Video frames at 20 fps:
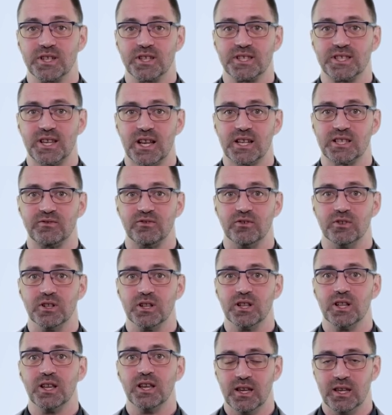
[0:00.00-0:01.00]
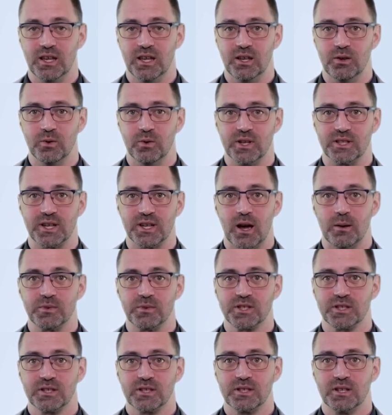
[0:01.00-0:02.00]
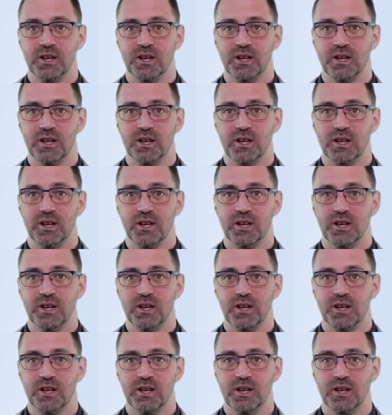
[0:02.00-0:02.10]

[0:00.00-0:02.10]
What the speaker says: successful EU exams.